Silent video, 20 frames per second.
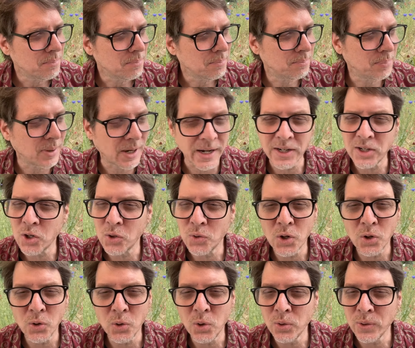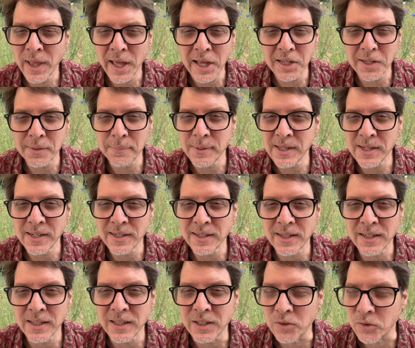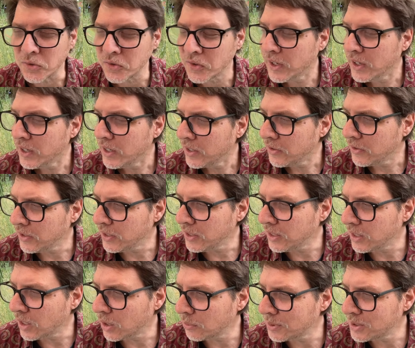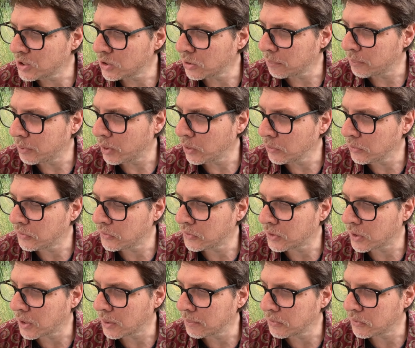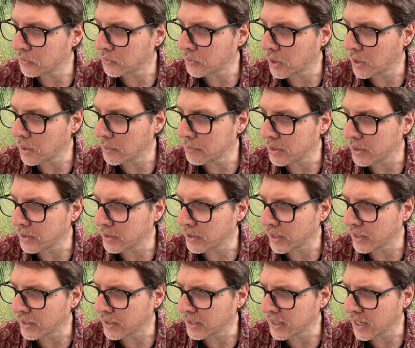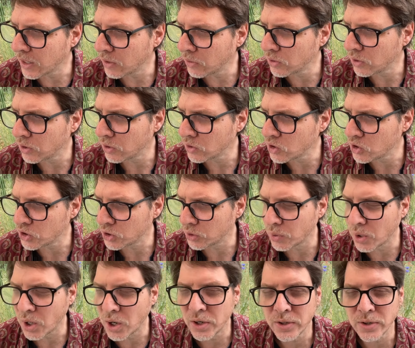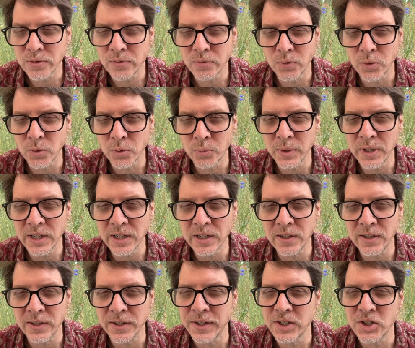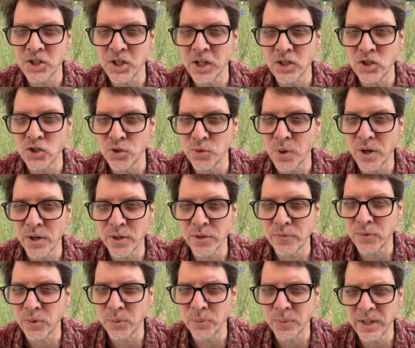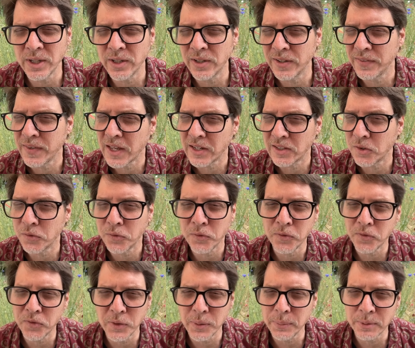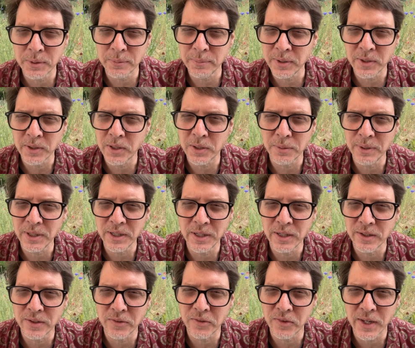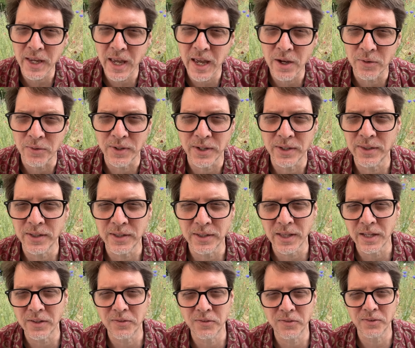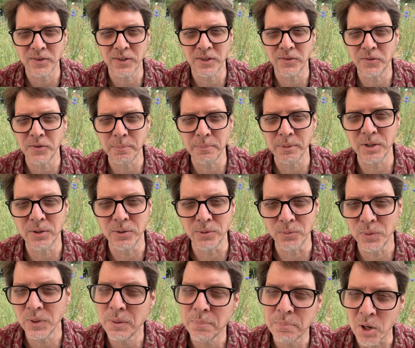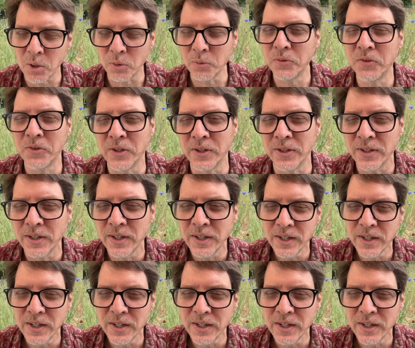But I don't know who that comedian is. The original post comes from an account called Gerard For Real, and I checked Gerard For Real, and that doesn't seem to be the comedian's account. I think that's somebody who reposted